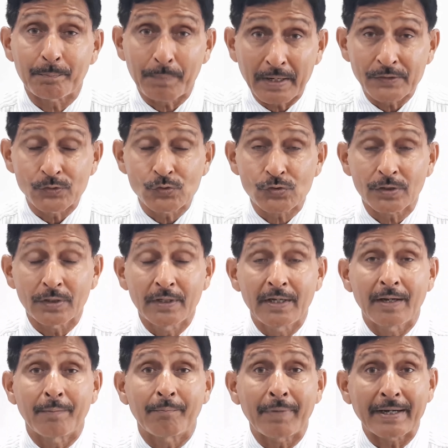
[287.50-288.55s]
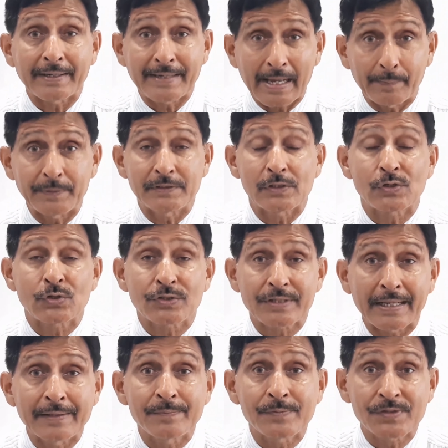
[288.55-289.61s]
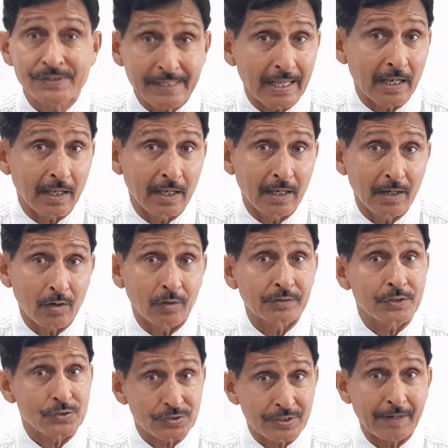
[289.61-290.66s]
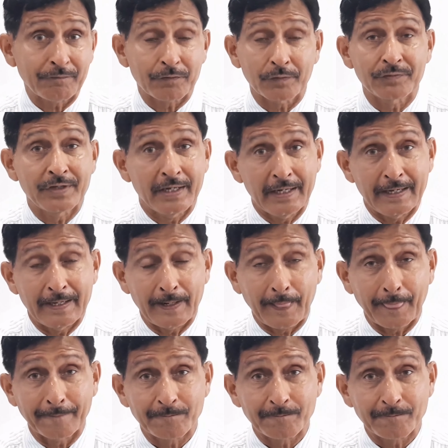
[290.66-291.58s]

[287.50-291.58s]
punch might damage the stem cell on the shaft of the hair.